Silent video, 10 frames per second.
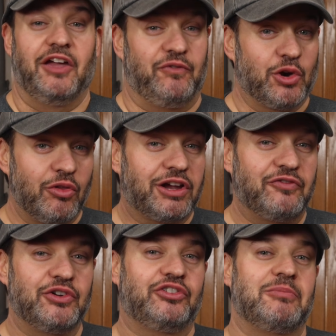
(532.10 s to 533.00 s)
if you're looking
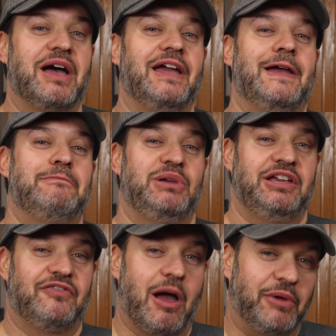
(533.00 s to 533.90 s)
for some high-end
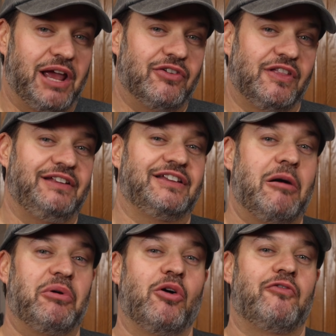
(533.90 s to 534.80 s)
beef, I'm gonna have a link
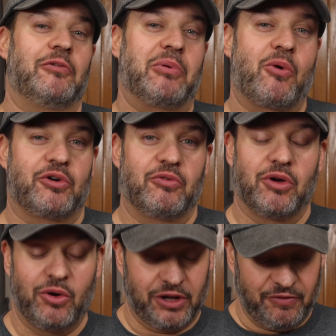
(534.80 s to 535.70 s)
down below for Porter
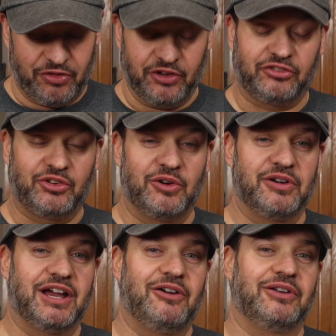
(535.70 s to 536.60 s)
Road. This
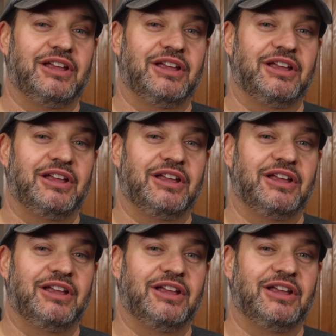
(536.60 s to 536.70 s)
turned out